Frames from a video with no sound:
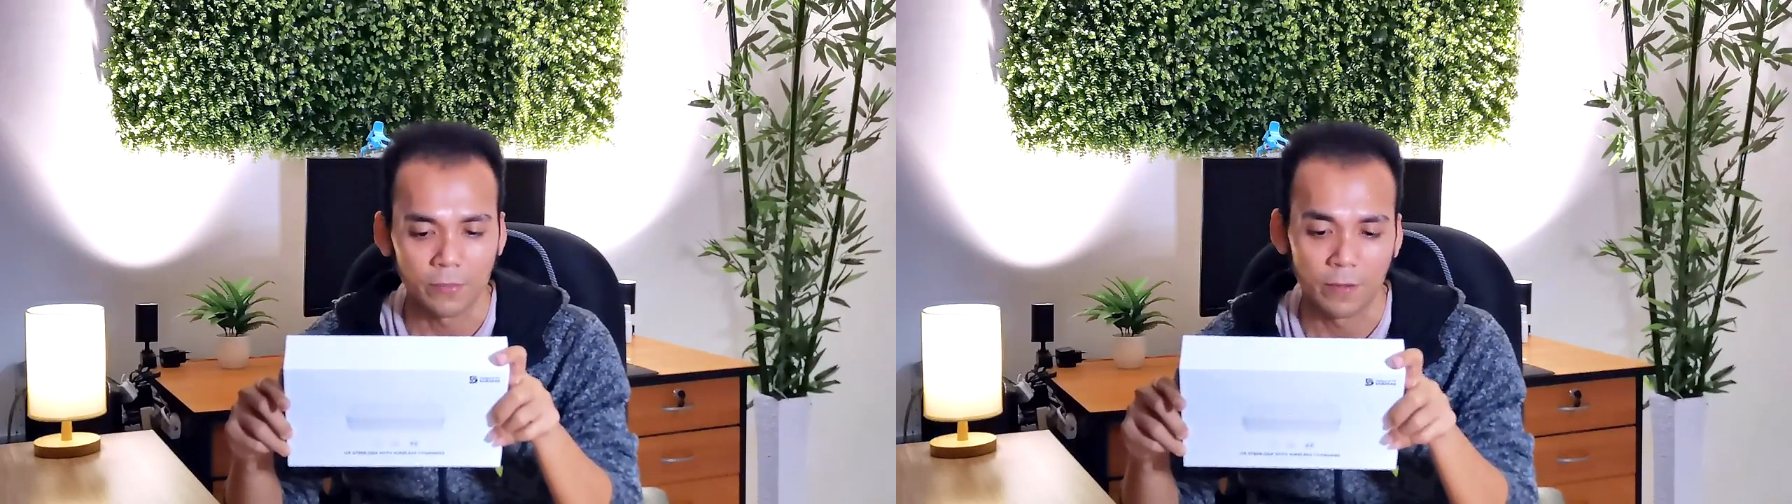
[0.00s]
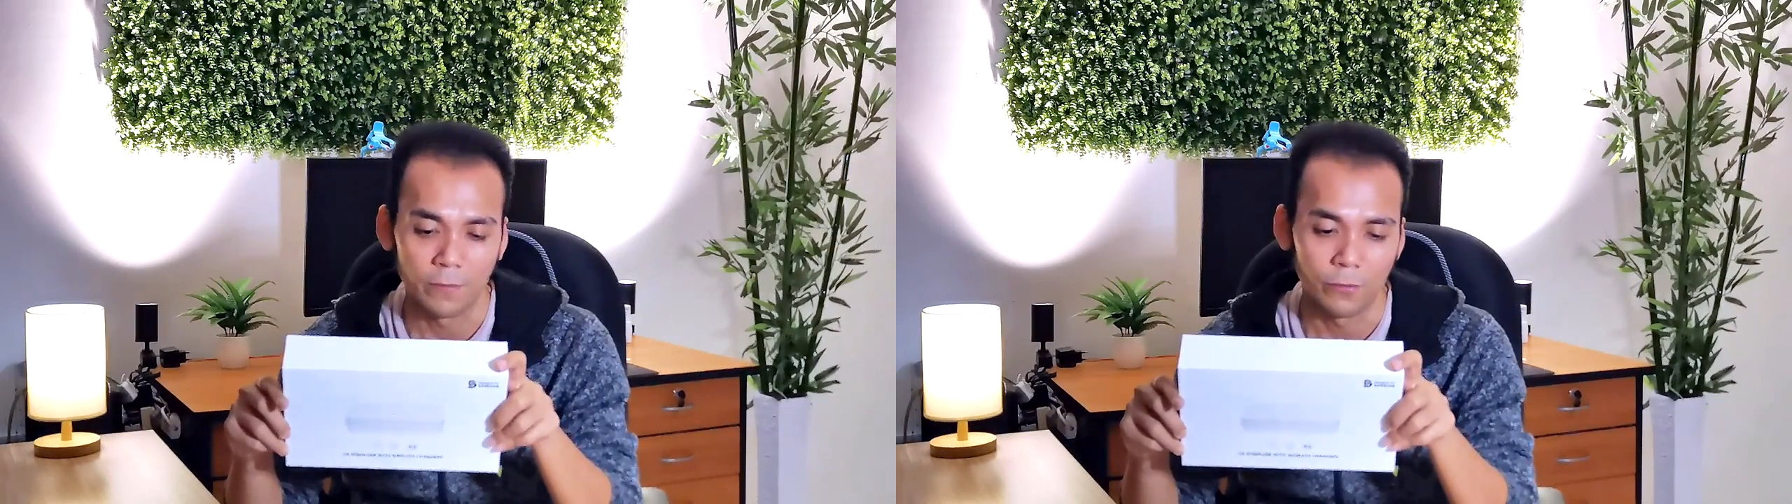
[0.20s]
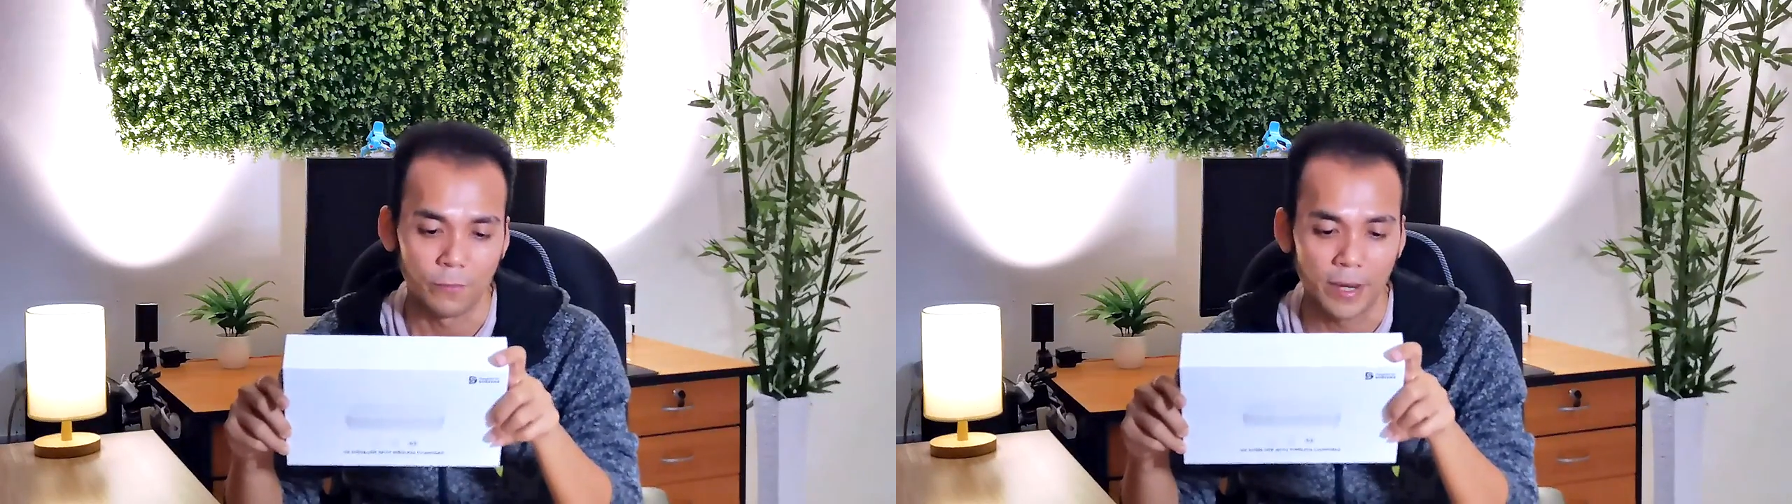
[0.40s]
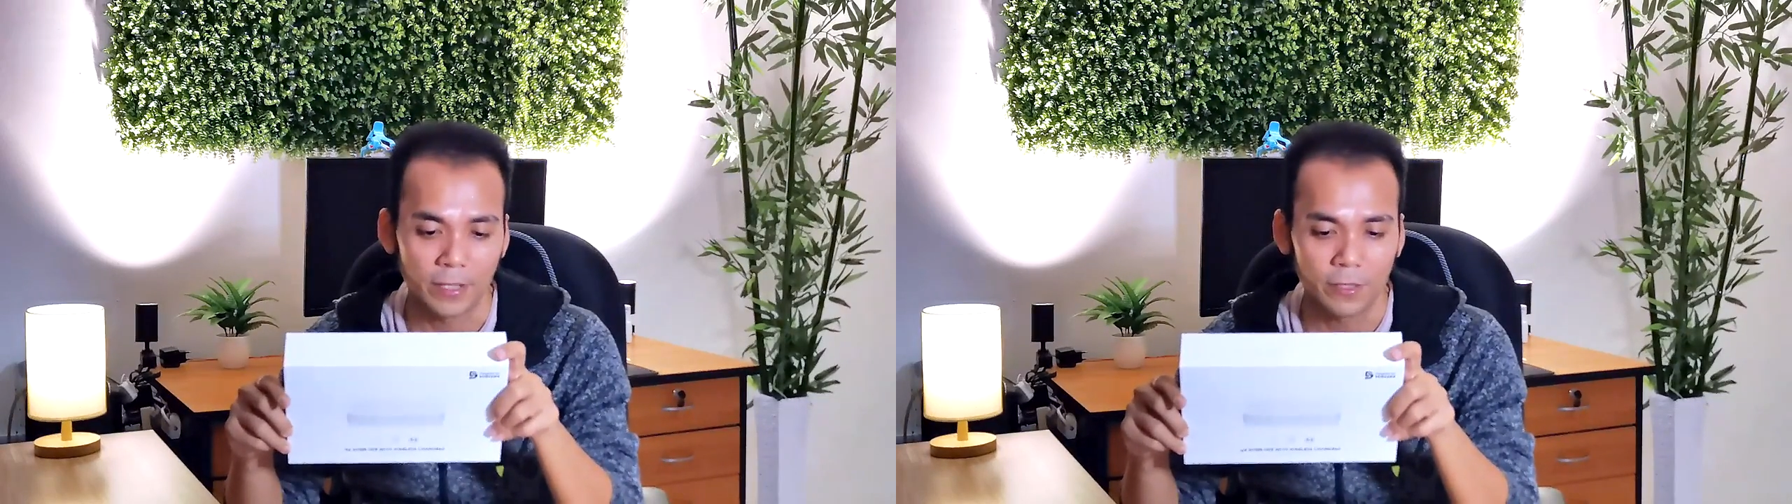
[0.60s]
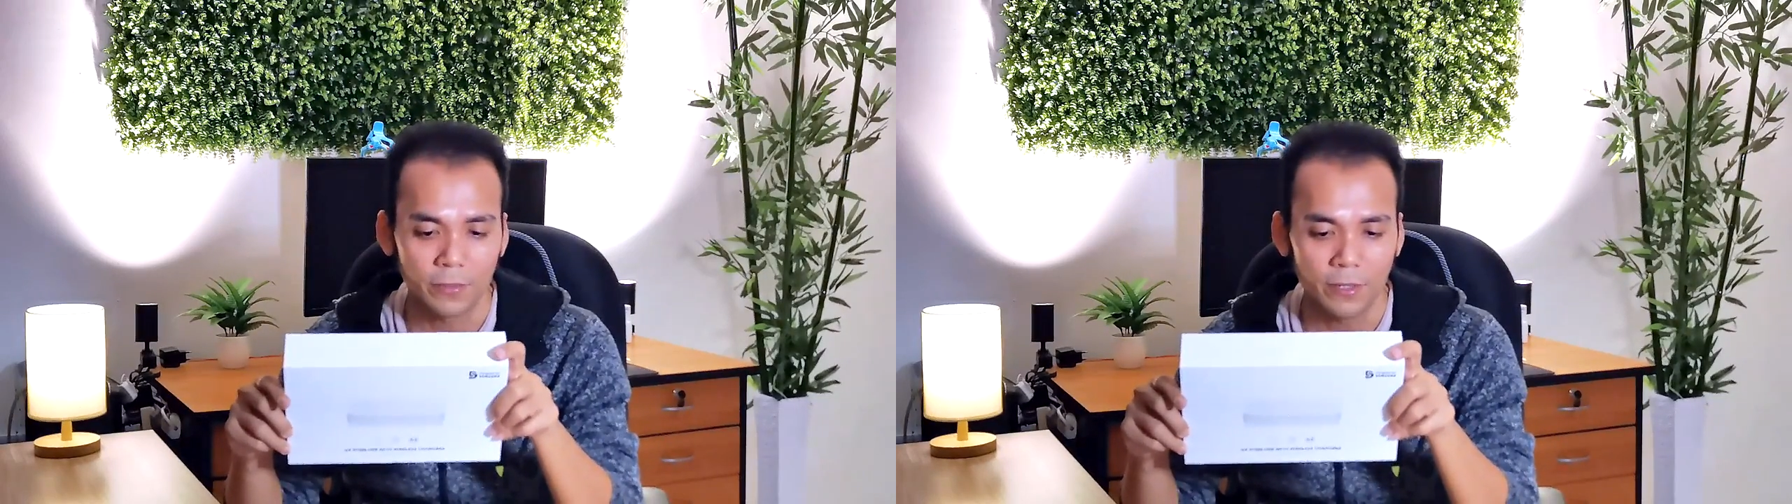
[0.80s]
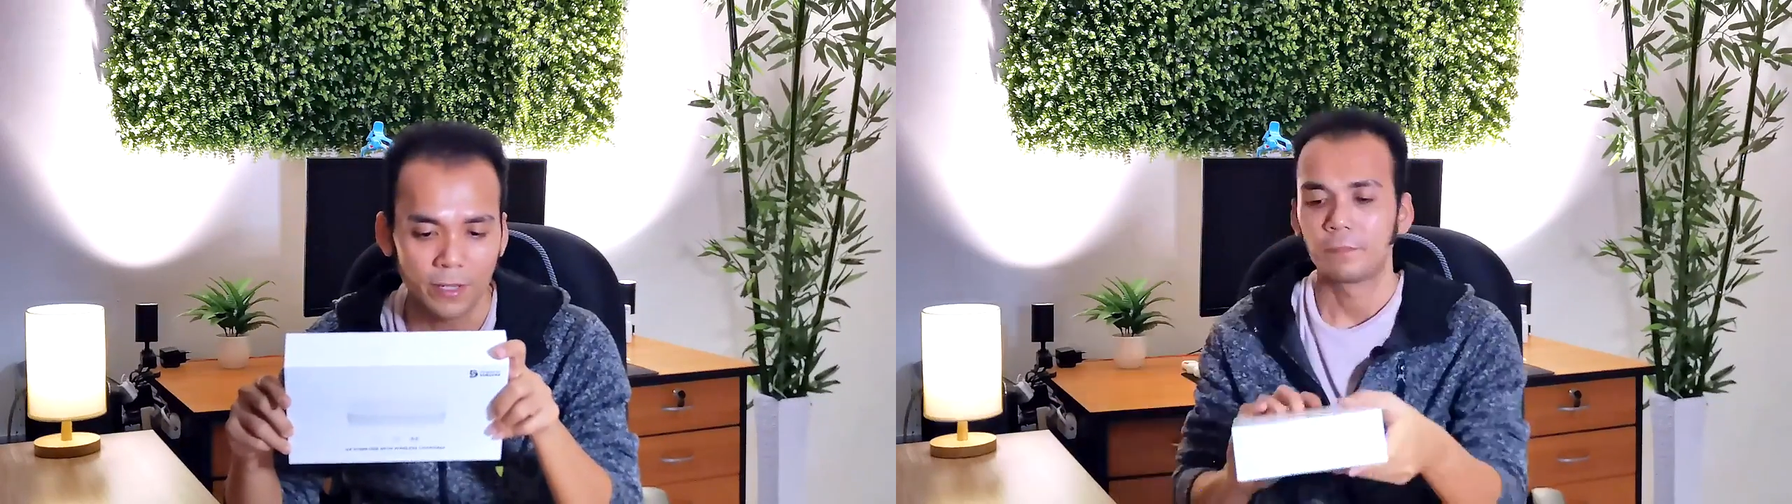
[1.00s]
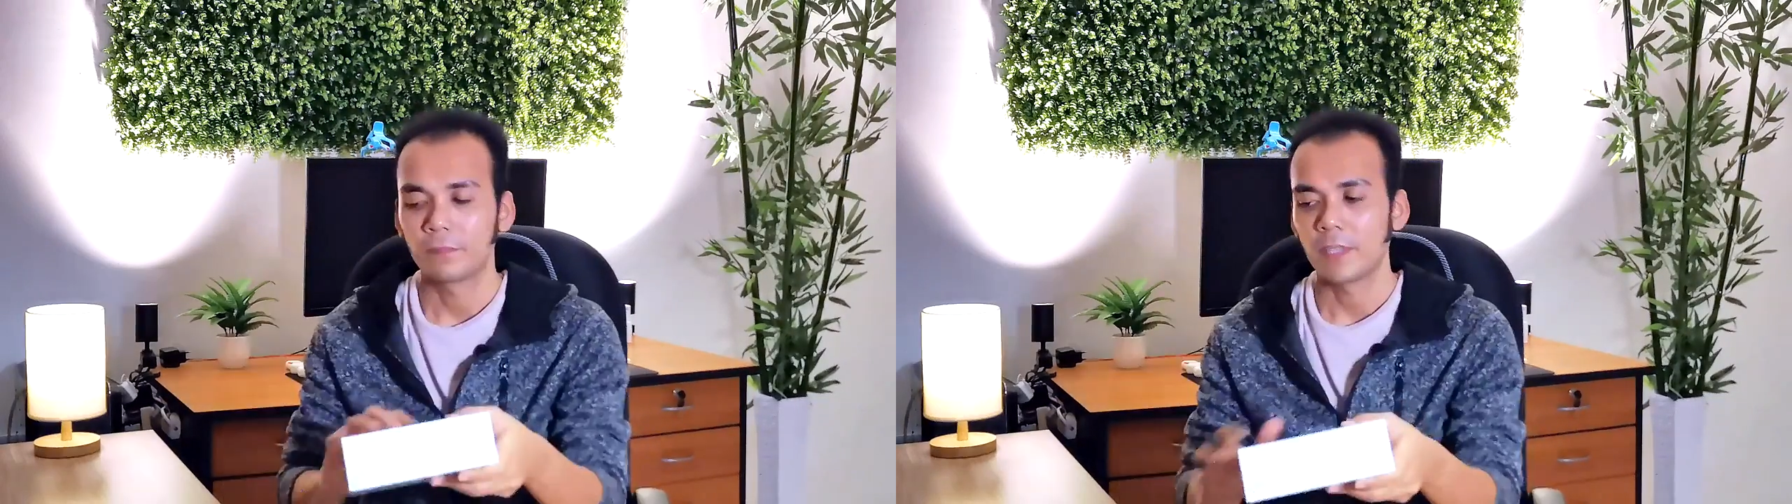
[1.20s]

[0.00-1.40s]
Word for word: harmful bacteria.